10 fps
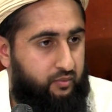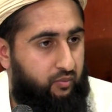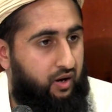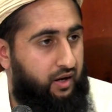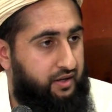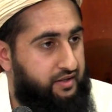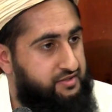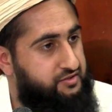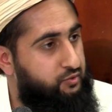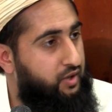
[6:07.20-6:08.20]
Why
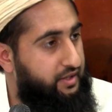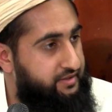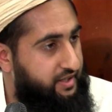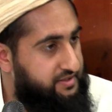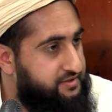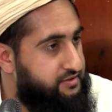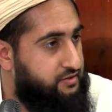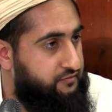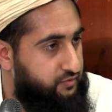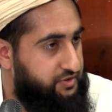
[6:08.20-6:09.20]
is dua the
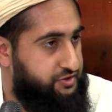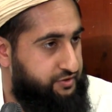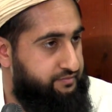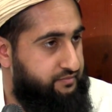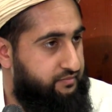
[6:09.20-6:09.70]
essence of worship?